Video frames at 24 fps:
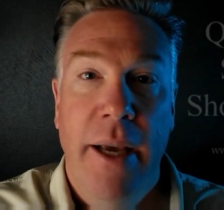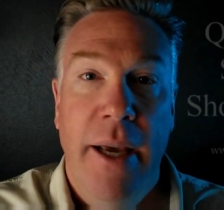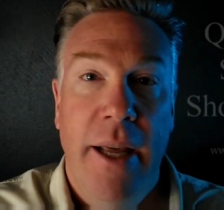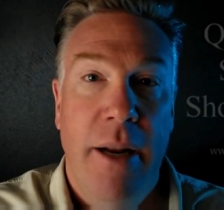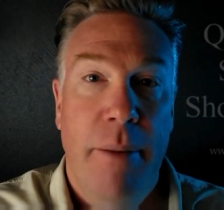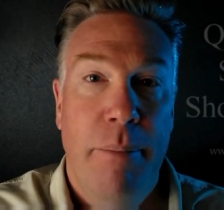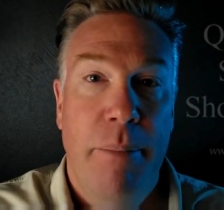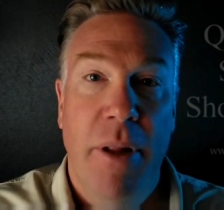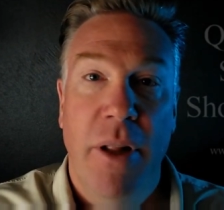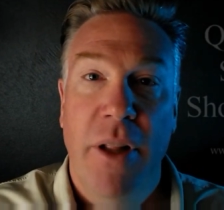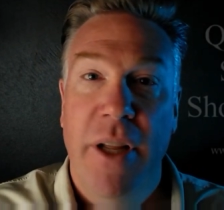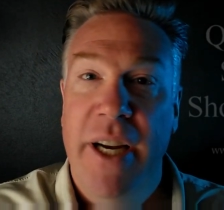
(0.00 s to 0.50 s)

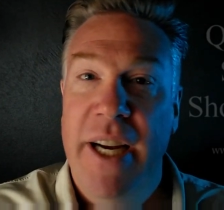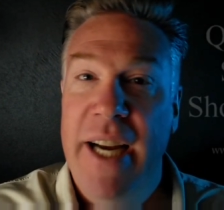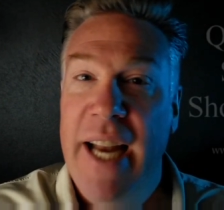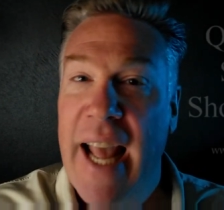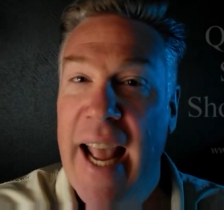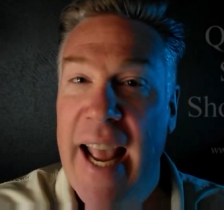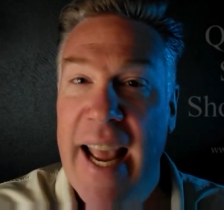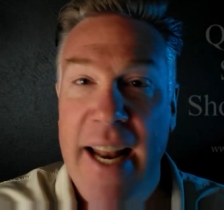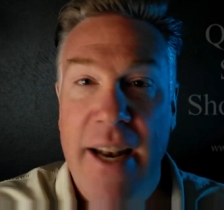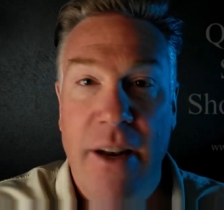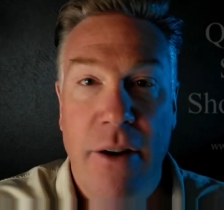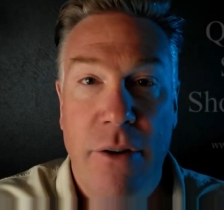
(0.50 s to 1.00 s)
and ability
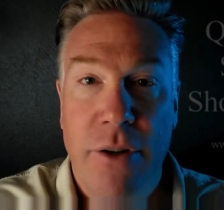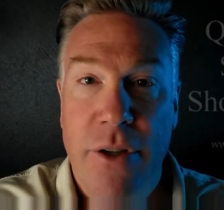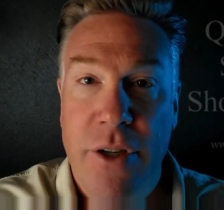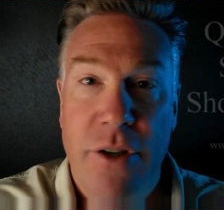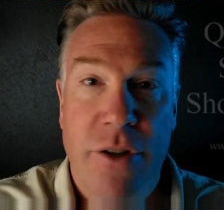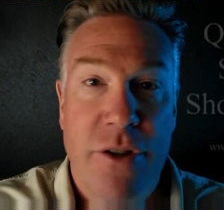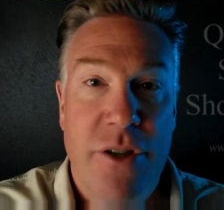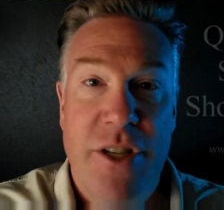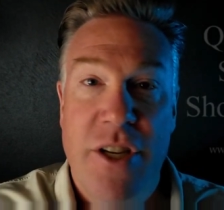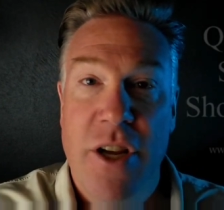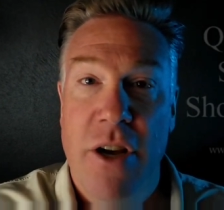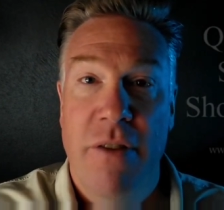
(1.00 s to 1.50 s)
to handle
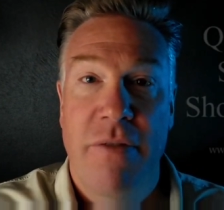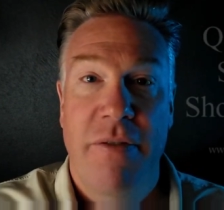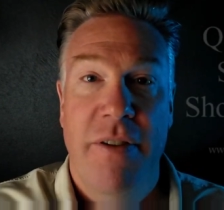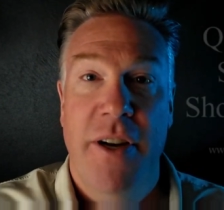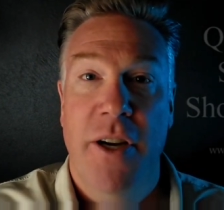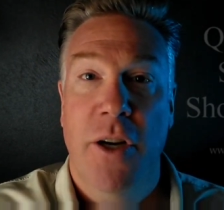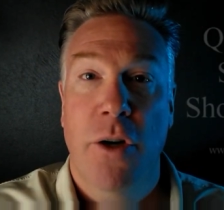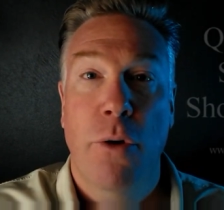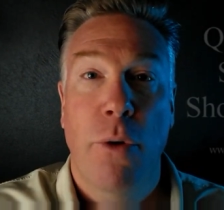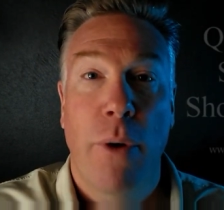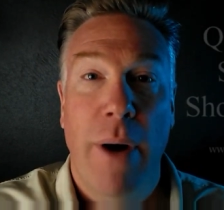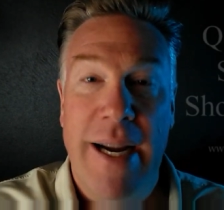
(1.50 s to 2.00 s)
yourself
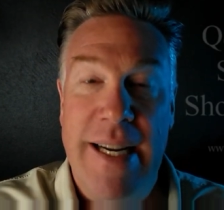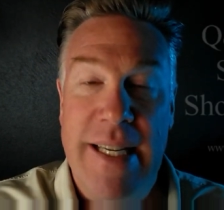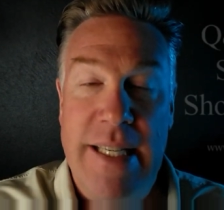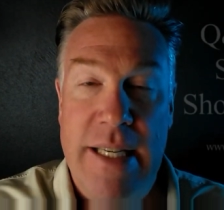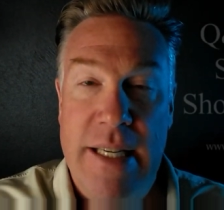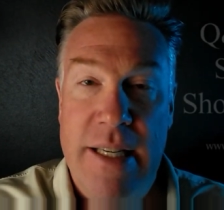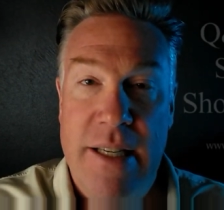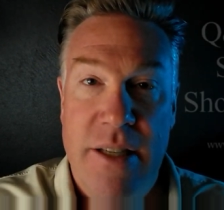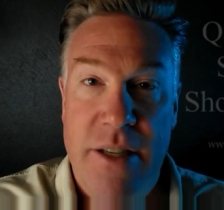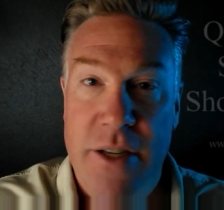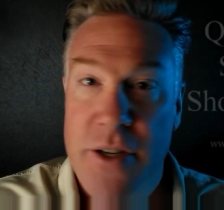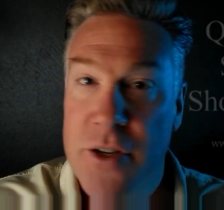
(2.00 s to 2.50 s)
in a
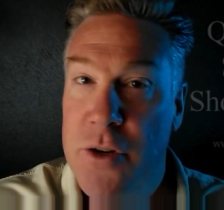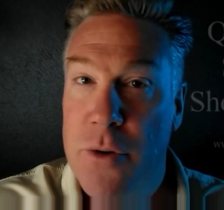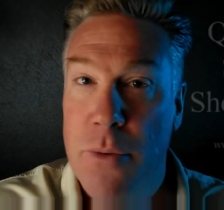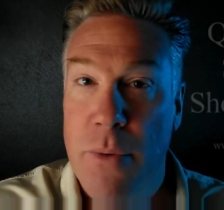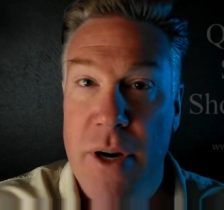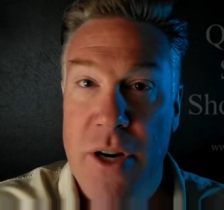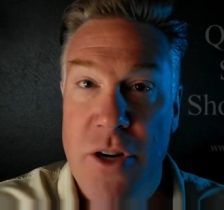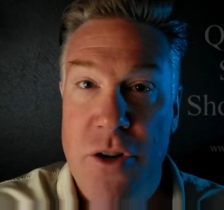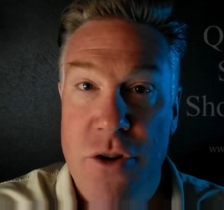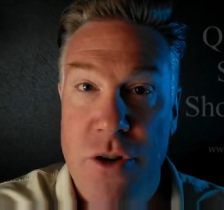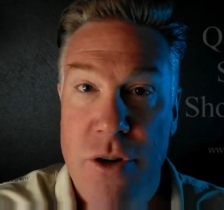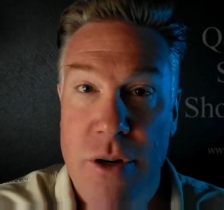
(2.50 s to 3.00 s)
crisis
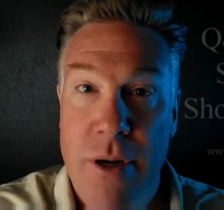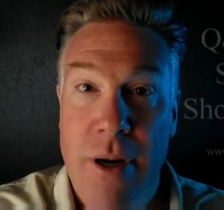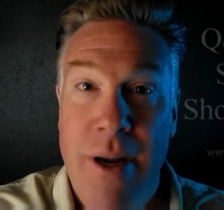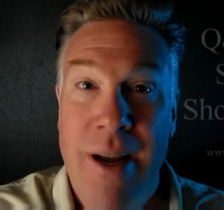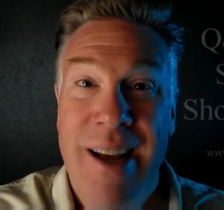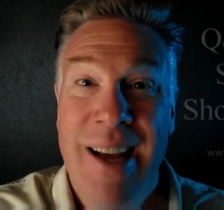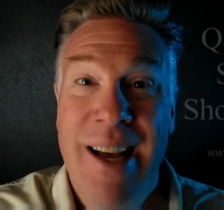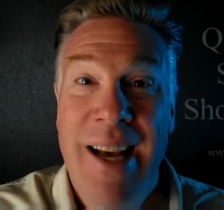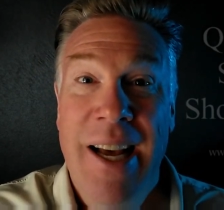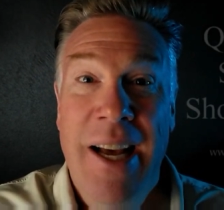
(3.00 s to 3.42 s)
situation.